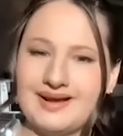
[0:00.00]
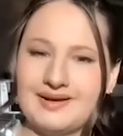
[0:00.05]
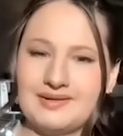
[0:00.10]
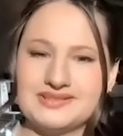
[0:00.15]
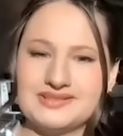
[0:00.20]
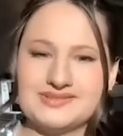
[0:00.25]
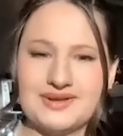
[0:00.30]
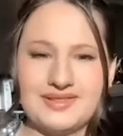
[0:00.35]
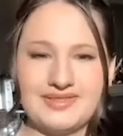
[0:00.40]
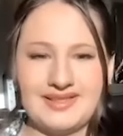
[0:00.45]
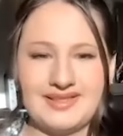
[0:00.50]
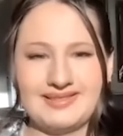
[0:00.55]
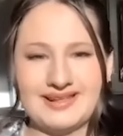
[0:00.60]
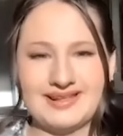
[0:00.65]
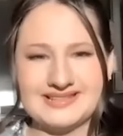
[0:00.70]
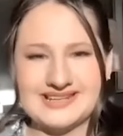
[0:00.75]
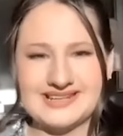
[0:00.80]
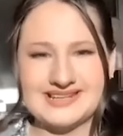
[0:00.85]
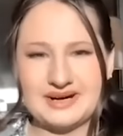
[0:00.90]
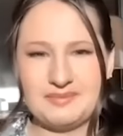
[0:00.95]
now, so I think
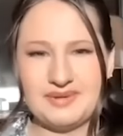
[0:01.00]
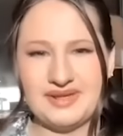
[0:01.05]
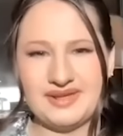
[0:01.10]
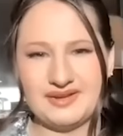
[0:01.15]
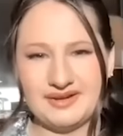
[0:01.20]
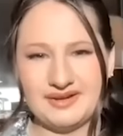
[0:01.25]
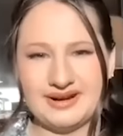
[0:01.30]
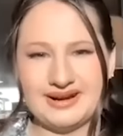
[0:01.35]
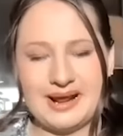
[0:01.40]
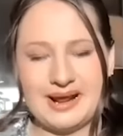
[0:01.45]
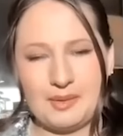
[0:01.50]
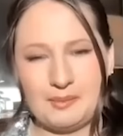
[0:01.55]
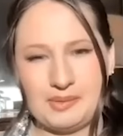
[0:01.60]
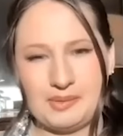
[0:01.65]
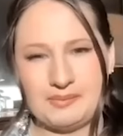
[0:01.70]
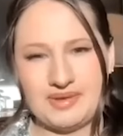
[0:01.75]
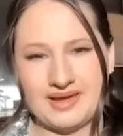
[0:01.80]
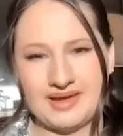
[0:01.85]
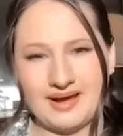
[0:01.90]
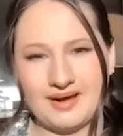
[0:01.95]
that's going to be good in
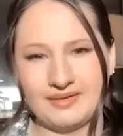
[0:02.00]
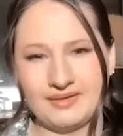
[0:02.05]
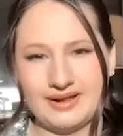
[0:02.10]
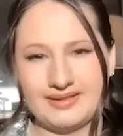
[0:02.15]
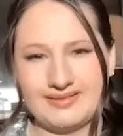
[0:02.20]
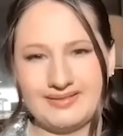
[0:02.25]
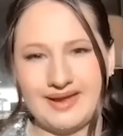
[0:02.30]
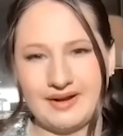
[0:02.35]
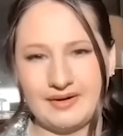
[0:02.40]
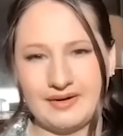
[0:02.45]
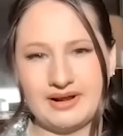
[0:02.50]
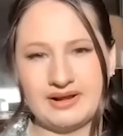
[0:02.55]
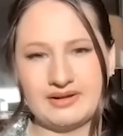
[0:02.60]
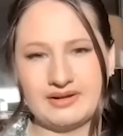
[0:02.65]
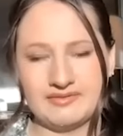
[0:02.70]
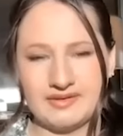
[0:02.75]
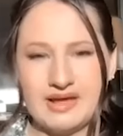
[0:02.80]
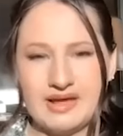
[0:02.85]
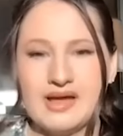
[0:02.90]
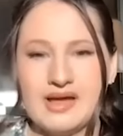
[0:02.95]
helping me out in the area
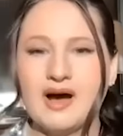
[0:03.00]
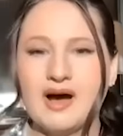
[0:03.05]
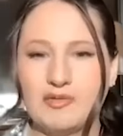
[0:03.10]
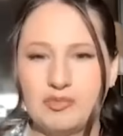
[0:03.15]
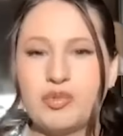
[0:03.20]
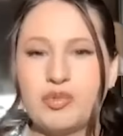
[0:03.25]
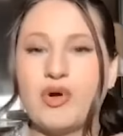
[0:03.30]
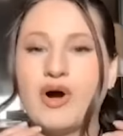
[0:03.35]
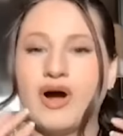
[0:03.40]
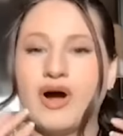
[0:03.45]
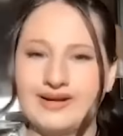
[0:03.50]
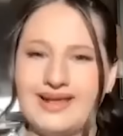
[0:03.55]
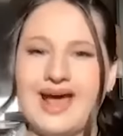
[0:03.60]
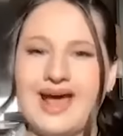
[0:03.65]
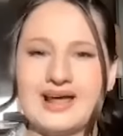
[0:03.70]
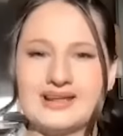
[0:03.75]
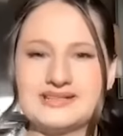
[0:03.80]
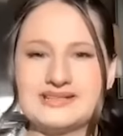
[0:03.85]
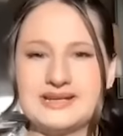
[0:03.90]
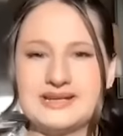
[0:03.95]
of of
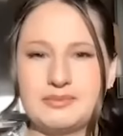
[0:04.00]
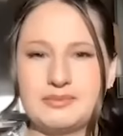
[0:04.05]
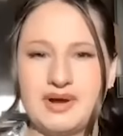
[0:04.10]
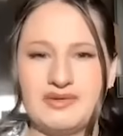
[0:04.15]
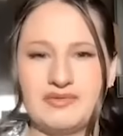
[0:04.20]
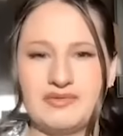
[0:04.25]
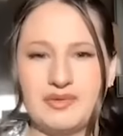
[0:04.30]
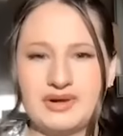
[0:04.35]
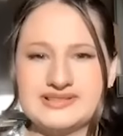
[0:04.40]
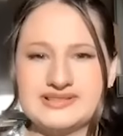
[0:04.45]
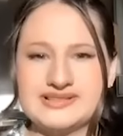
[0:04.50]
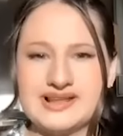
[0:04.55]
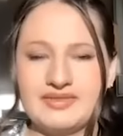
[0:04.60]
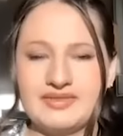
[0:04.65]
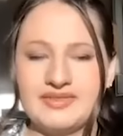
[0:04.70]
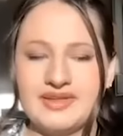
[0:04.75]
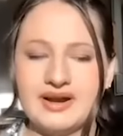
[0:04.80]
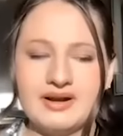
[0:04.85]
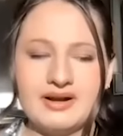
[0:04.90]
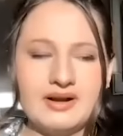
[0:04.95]
broadcasting my voice
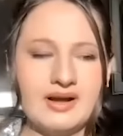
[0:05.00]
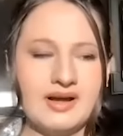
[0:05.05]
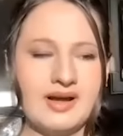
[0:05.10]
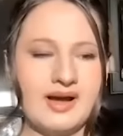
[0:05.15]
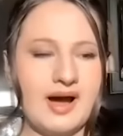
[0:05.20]
out there.